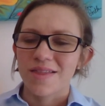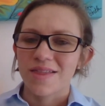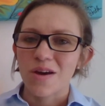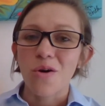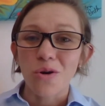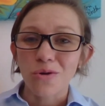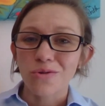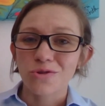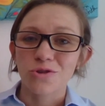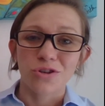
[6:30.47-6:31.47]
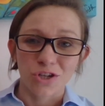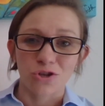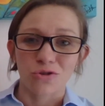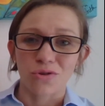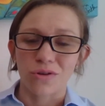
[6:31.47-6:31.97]
the old
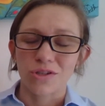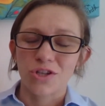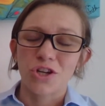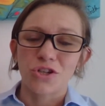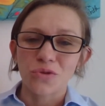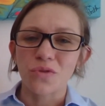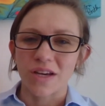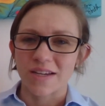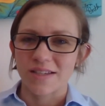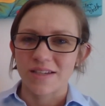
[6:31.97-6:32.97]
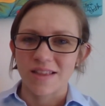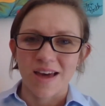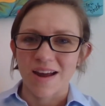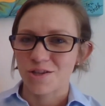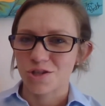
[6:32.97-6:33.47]
traditional to-do list
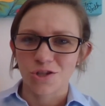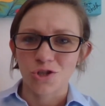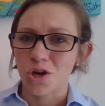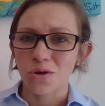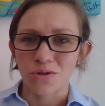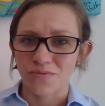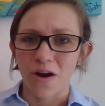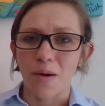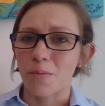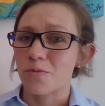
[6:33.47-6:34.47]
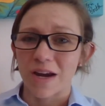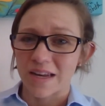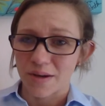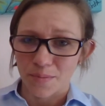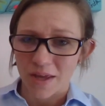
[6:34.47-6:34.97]
that I just chose from
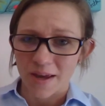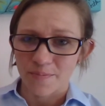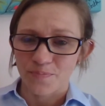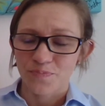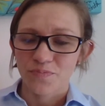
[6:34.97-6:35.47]
randomly.